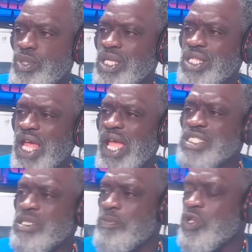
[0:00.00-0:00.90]
there has
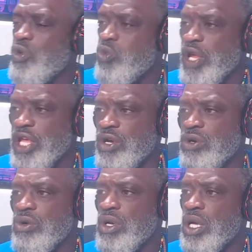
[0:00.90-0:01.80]
to be a will
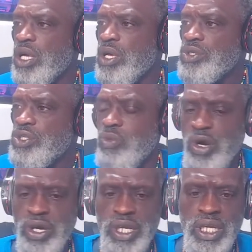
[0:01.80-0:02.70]
to work.